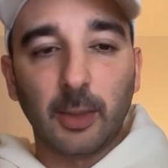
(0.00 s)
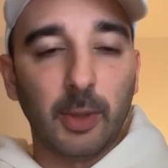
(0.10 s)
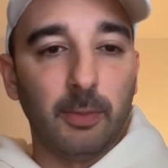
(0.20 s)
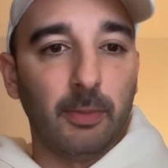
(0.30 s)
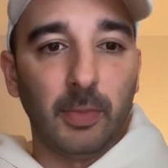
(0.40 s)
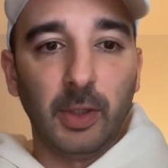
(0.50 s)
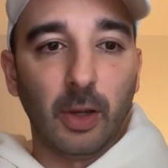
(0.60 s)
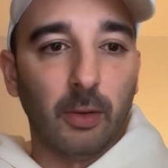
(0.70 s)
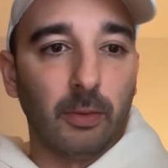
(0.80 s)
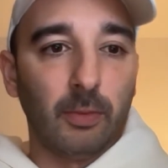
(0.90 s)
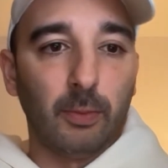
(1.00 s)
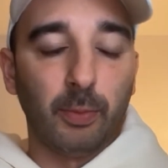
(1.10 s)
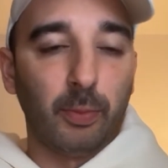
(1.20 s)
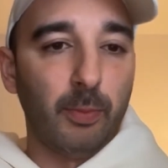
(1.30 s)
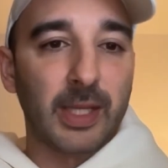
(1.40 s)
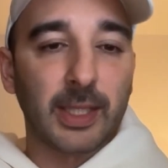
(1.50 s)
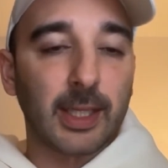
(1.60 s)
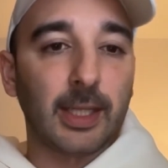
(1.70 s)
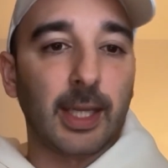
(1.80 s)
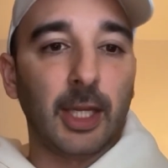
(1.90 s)
someone, miss a
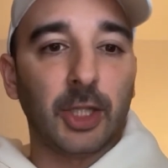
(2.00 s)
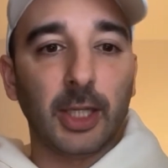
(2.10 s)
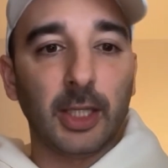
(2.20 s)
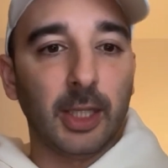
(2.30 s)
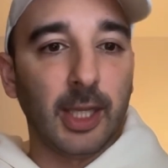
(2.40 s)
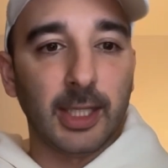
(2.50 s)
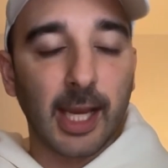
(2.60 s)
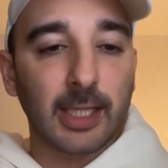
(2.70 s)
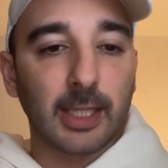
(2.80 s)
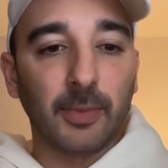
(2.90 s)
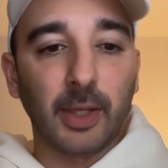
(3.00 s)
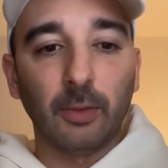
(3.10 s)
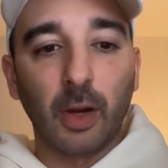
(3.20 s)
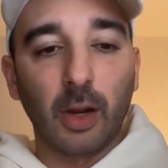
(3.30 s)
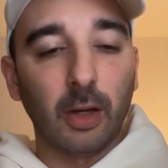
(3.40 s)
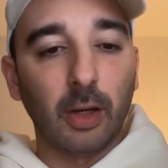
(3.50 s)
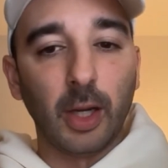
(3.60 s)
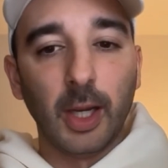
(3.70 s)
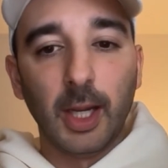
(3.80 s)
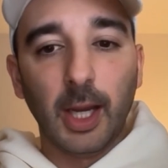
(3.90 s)
citation? Did they cite something wrong?
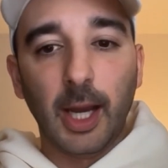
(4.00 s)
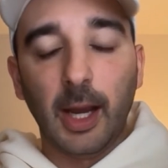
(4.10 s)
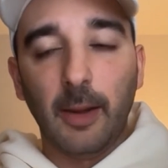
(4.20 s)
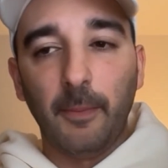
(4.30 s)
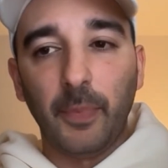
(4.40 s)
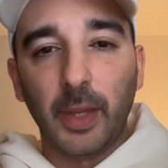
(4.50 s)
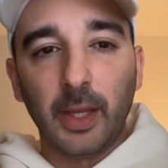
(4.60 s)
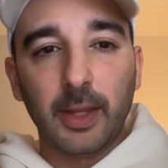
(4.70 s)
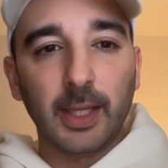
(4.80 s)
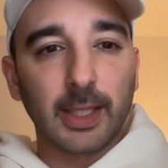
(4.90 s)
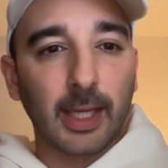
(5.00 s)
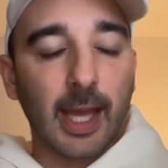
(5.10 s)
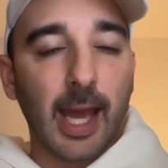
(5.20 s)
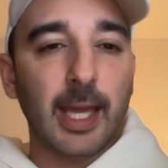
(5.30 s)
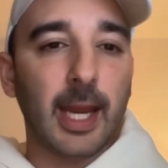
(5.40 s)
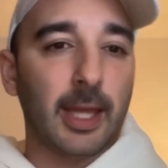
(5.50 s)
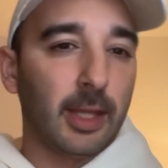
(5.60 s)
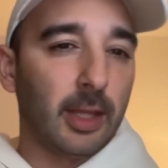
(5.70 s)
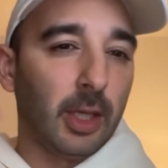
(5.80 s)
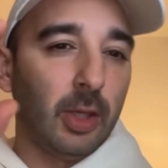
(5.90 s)
Things like that. And
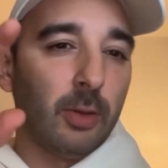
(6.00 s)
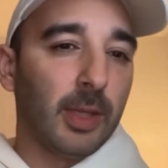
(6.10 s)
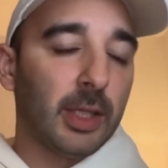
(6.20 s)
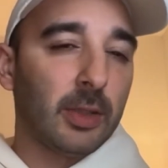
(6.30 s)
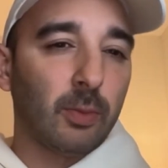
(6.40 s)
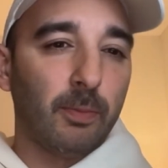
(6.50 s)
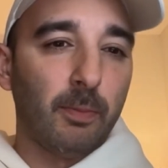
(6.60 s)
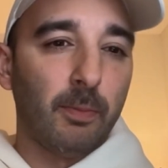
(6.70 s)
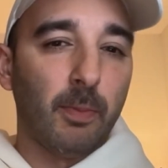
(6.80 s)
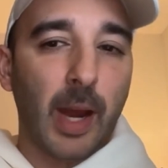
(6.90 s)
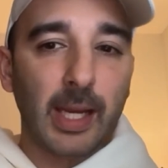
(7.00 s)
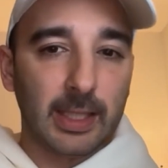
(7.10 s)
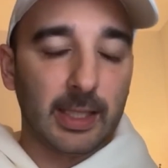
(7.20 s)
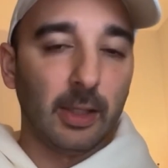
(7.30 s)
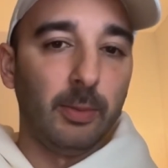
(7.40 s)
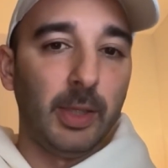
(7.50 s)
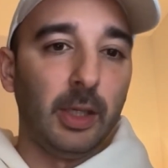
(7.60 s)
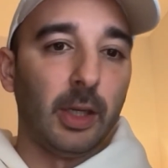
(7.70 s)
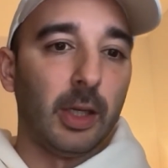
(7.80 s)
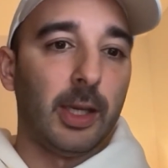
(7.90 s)
then the humans might still be
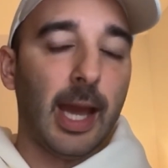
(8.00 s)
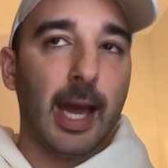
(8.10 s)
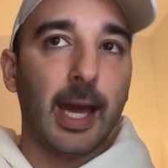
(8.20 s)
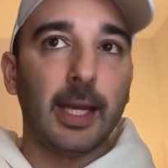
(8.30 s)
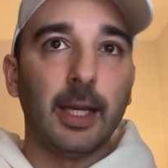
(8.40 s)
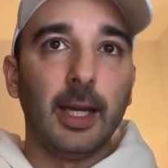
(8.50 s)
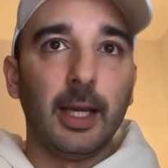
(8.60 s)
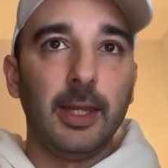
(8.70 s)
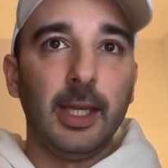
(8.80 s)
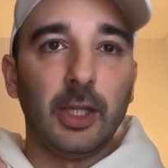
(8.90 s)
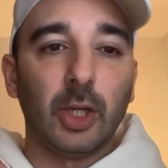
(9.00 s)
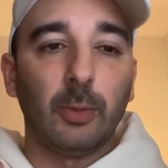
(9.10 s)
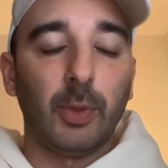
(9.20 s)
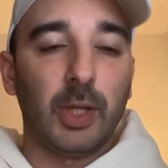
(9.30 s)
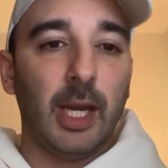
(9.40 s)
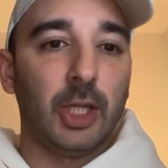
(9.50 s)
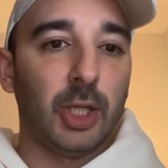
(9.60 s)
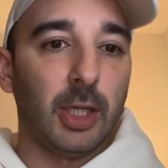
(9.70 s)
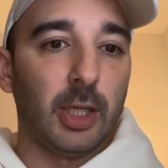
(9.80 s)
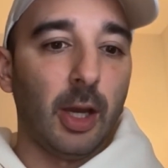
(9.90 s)
good at the
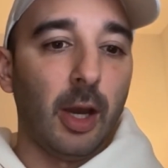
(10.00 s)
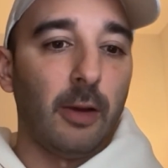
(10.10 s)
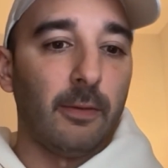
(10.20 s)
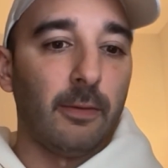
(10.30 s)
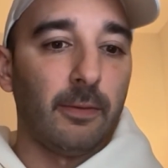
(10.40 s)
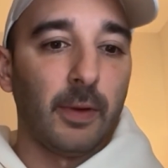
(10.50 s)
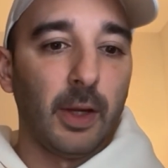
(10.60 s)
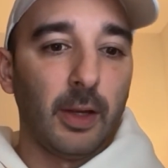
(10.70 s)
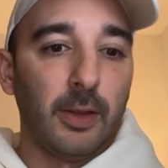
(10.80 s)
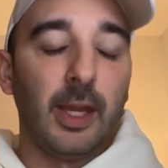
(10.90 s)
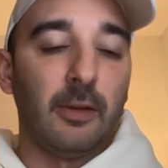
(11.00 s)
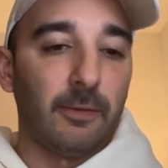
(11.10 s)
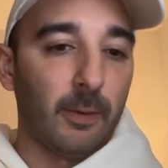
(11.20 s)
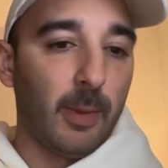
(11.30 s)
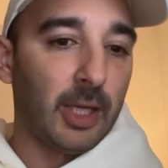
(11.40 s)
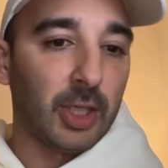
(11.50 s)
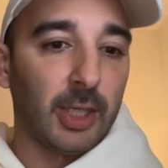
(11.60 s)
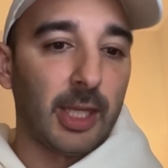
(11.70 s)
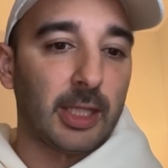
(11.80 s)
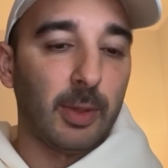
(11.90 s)
interpretation of the information
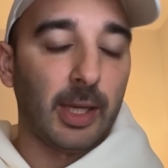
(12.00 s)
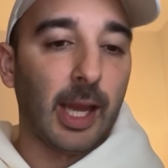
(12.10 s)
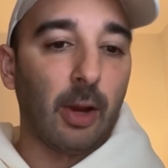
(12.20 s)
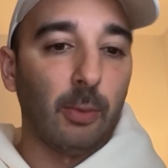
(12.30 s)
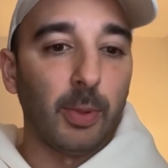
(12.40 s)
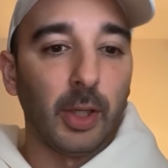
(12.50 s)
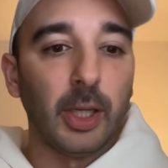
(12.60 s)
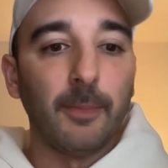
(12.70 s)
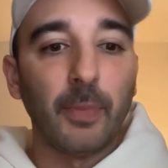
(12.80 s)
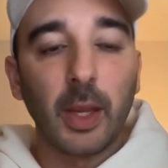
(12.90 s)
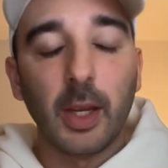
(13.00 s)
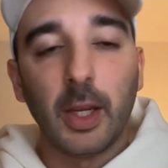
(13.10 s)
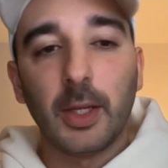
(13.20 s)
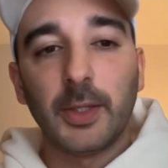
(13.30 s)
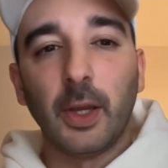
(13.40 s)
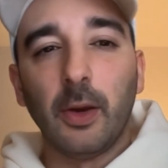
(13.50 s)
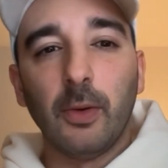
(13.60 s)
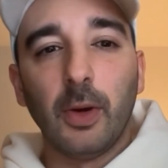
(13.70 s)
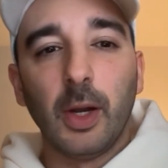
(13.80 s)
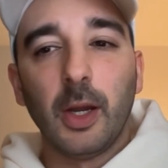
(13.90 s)
that's being output.
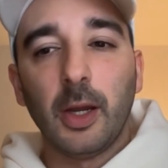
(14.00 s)
So,